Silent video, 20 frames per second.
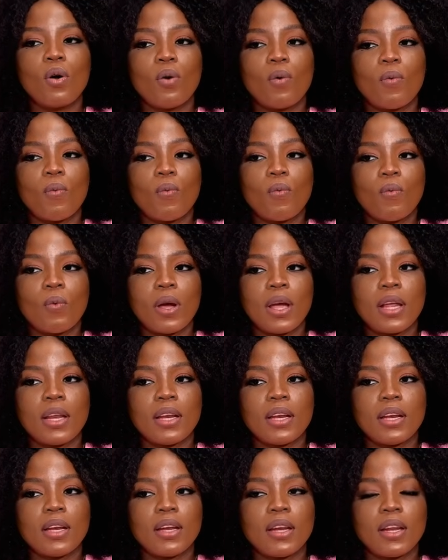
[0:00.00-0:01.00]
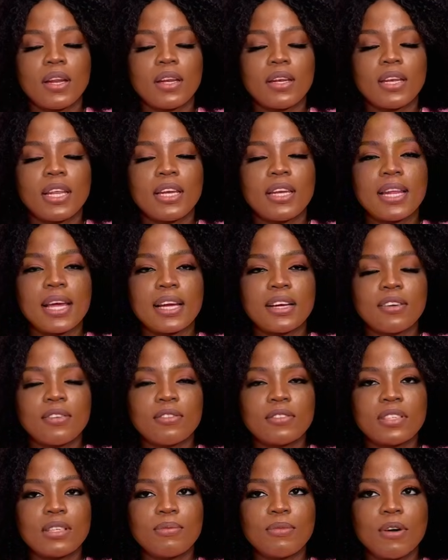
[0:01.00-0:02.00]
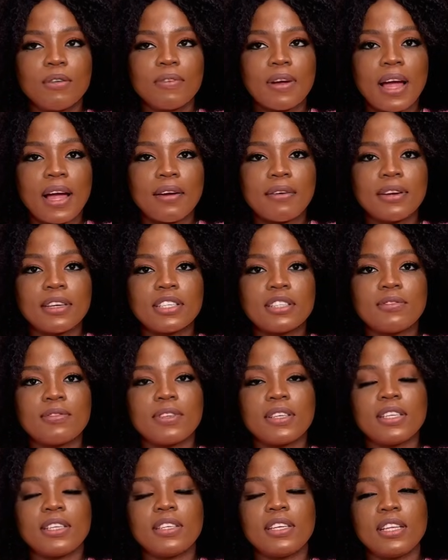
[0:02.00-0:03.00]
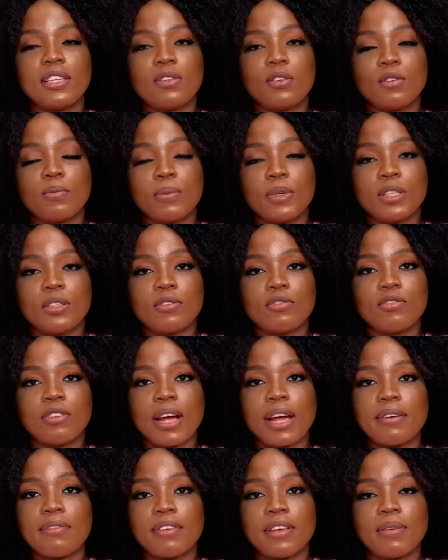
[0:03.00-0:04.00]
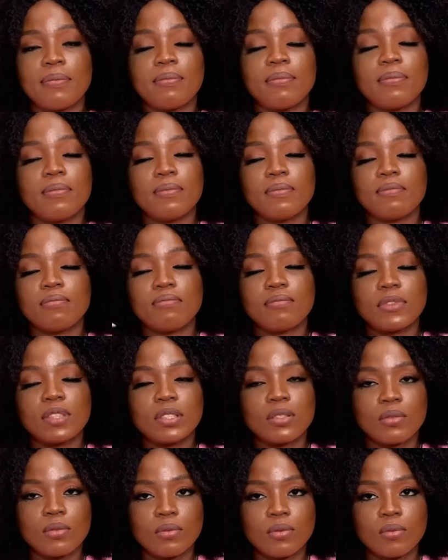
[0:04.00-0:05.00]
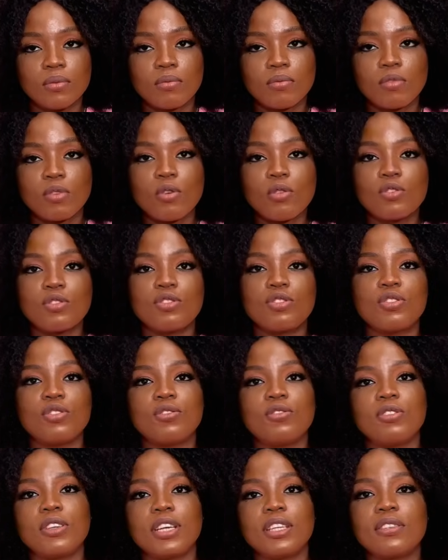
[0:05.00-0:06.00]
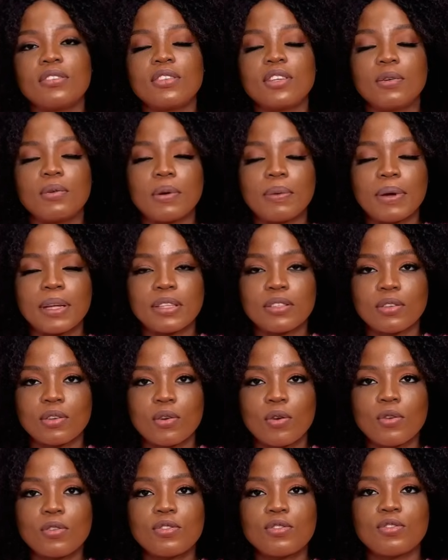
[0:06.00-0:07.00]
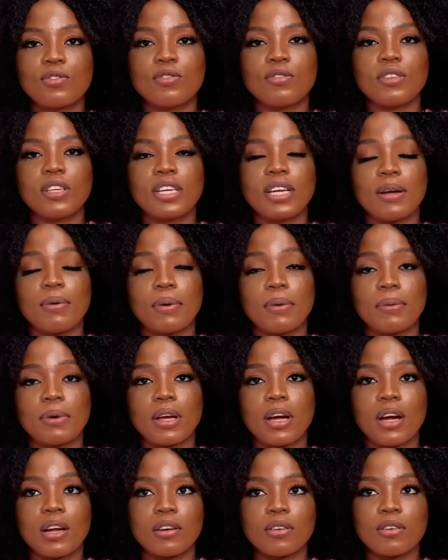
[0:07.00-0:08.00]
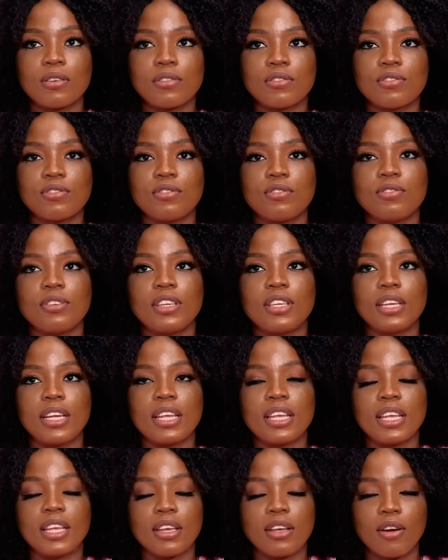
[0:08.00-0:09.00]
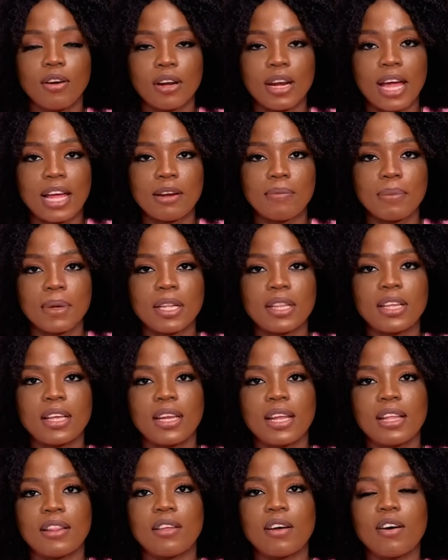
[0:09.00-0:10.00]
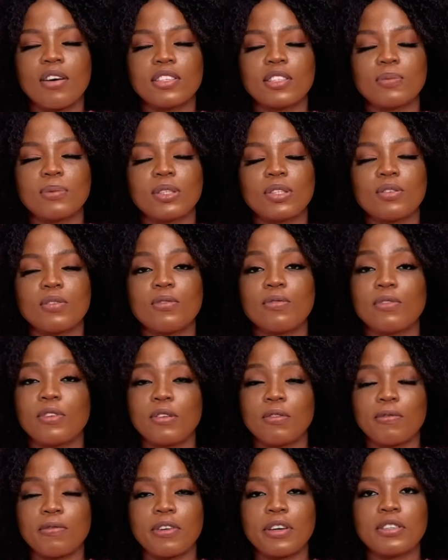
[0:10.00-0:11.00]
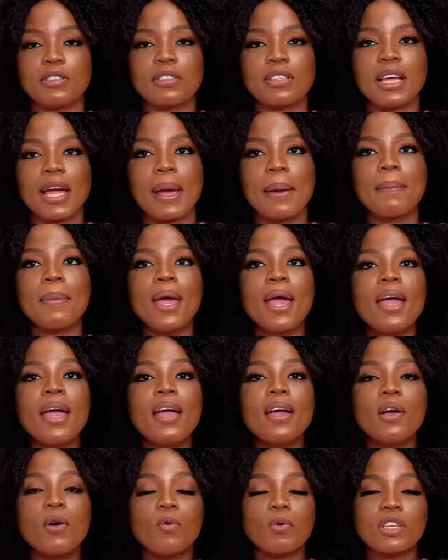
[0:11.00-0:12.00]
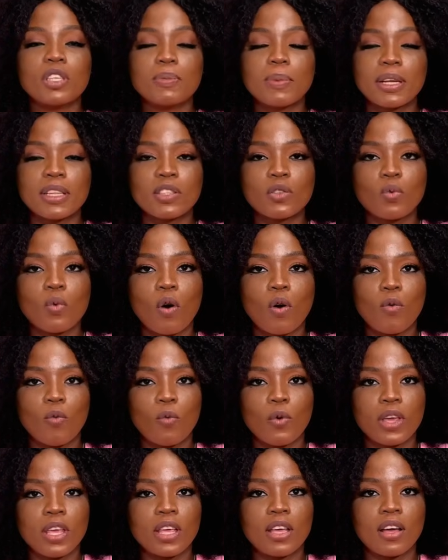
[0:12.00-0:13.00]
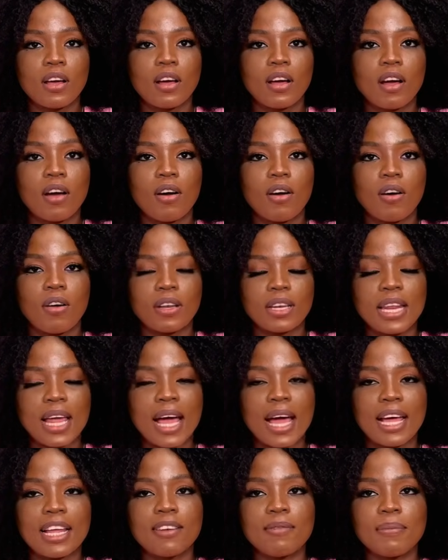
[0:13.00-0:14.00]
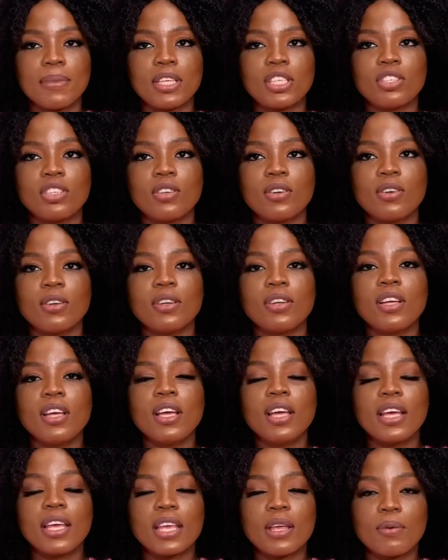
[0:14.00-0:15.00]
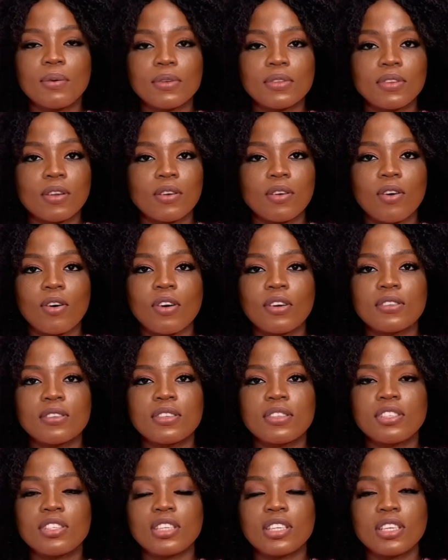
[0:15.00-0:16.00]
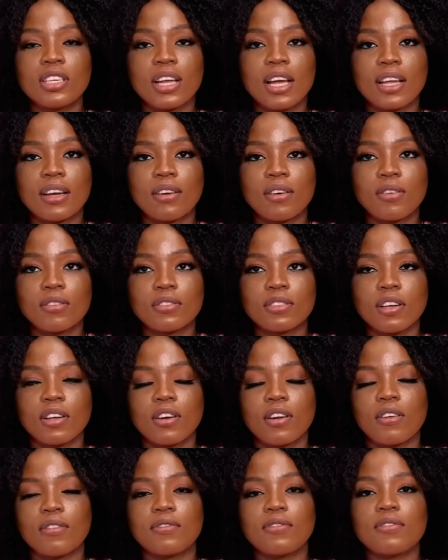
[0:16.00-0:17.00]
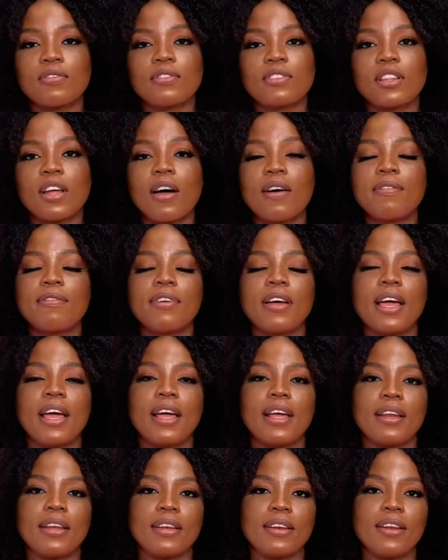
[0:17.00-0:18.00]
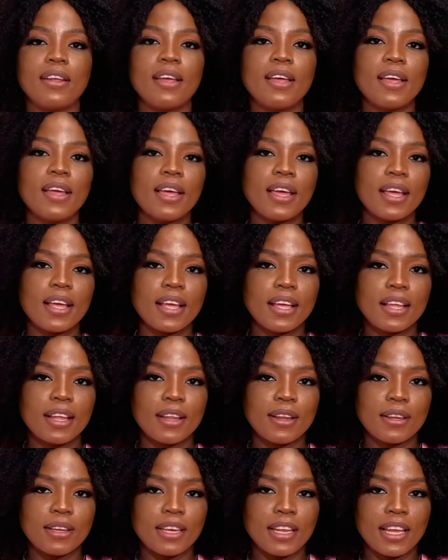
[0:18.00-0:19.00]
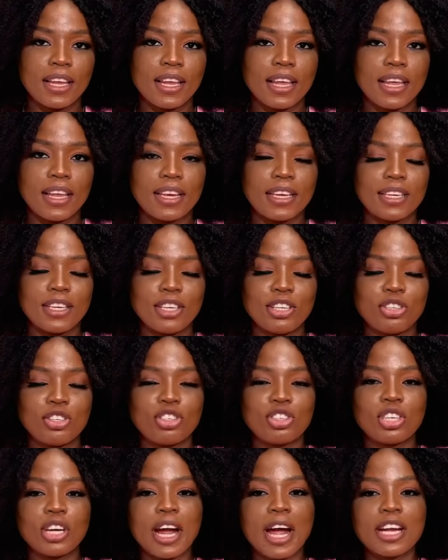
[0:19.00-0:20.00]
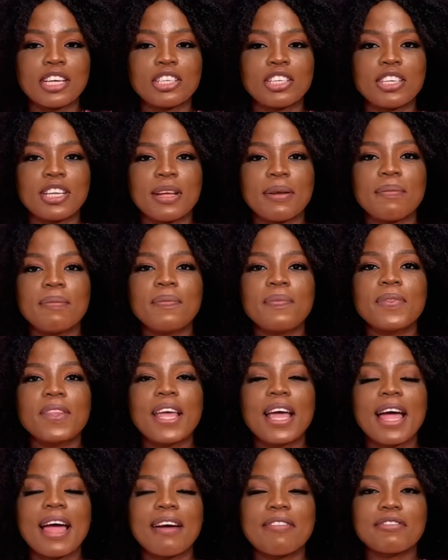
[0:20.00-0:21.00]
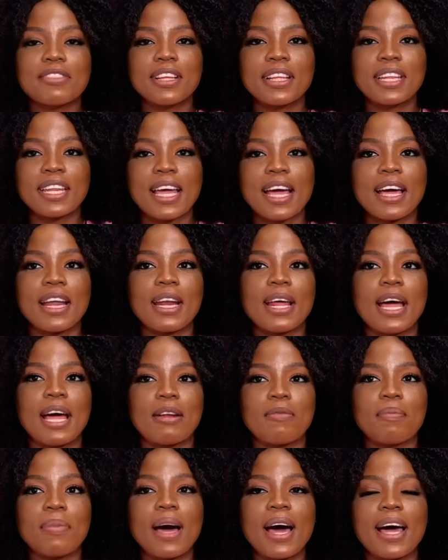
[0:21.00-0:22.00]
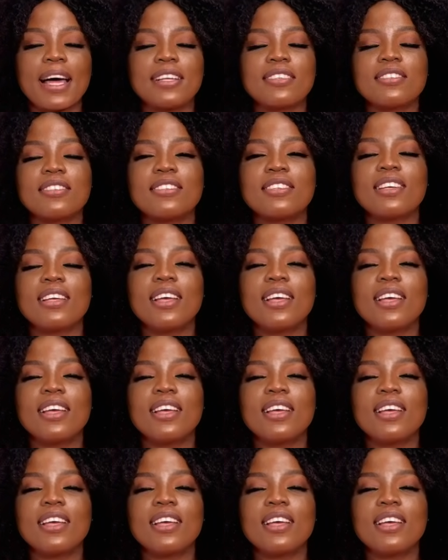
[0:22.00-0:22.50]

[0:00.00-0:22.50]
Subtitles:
when they diagnosed him of RSV, they told me to drive him to Cook's Children. So we went to Cook's Children, and when we got to Cook's Children, he got admitted at the hospital for the first time. We spent 1 week on that admission. He was on oxygen and all sort of stuff, and they discharged him. After that, I passed.